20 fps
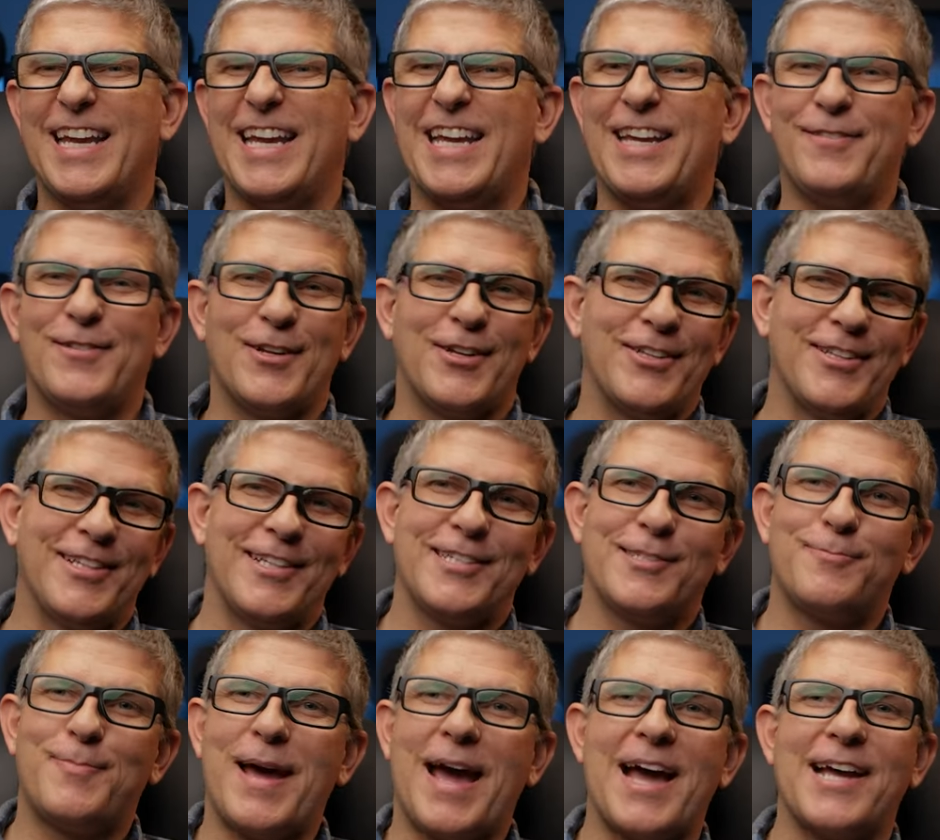Even on
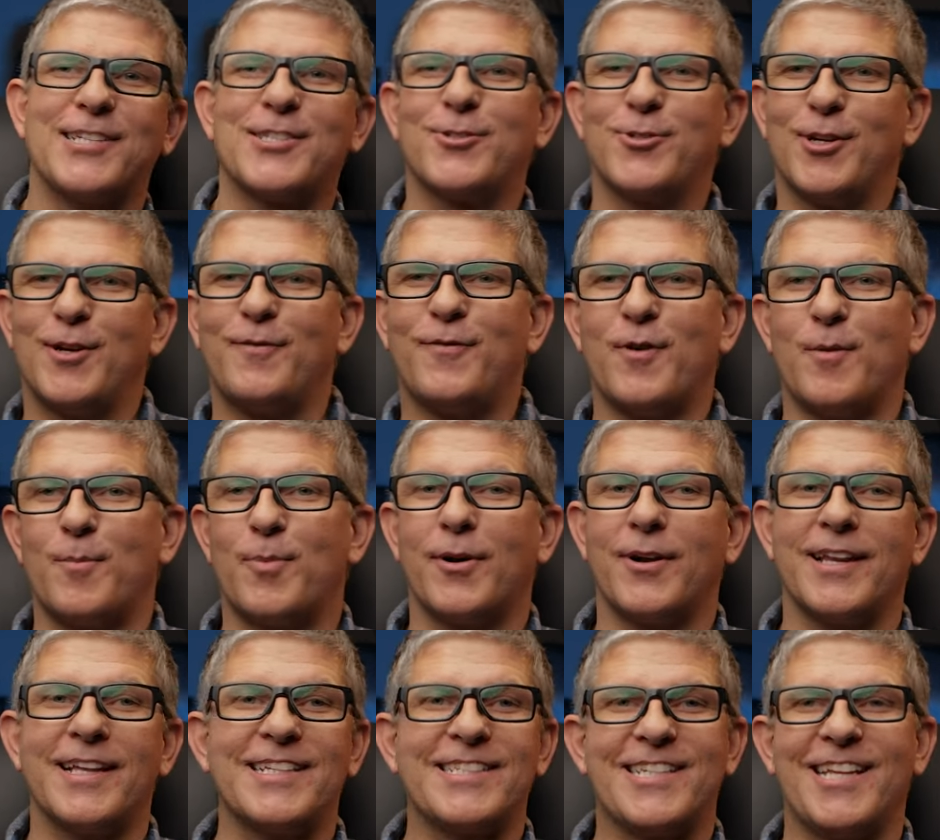this past trip from
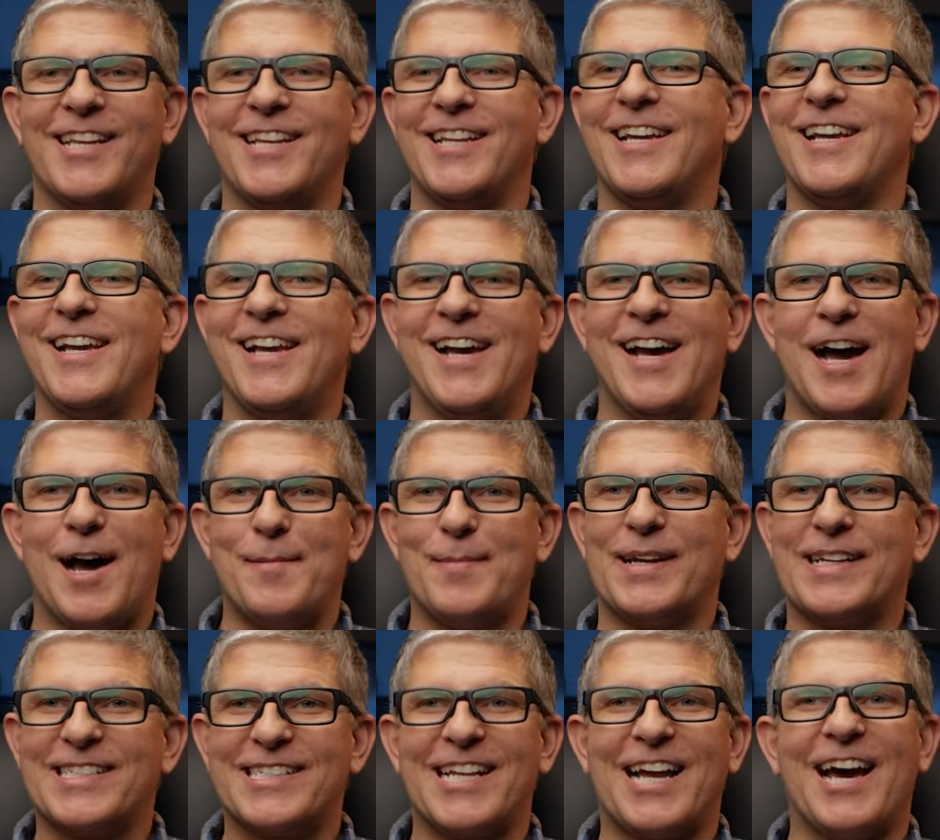Perlisten, I'm
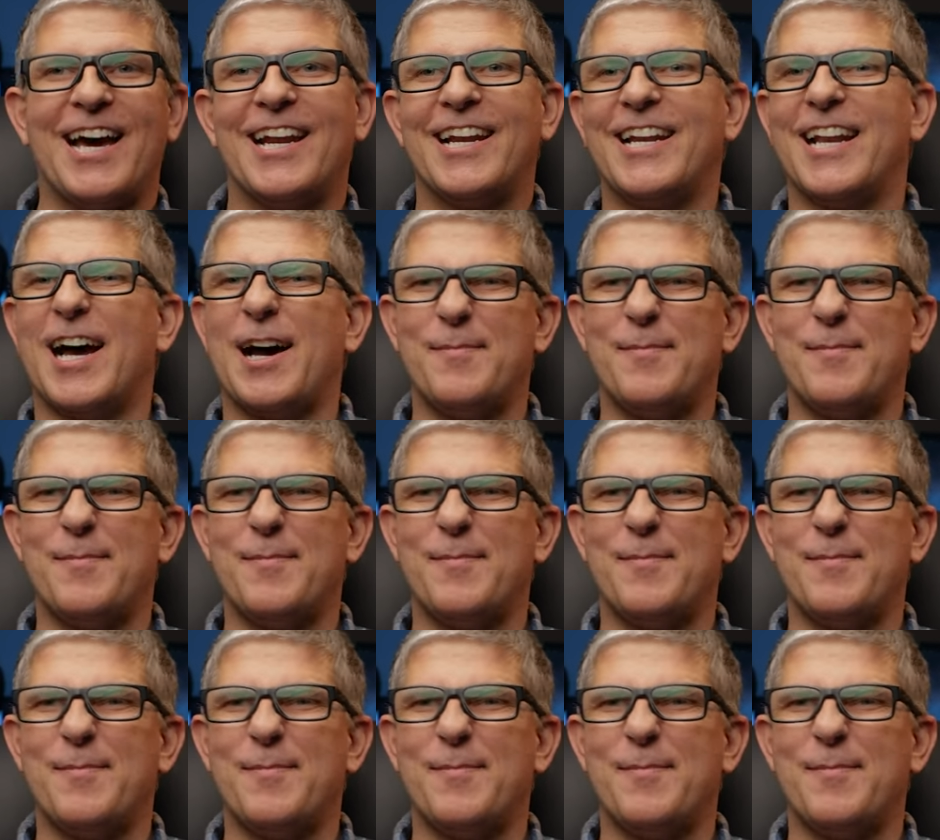excited.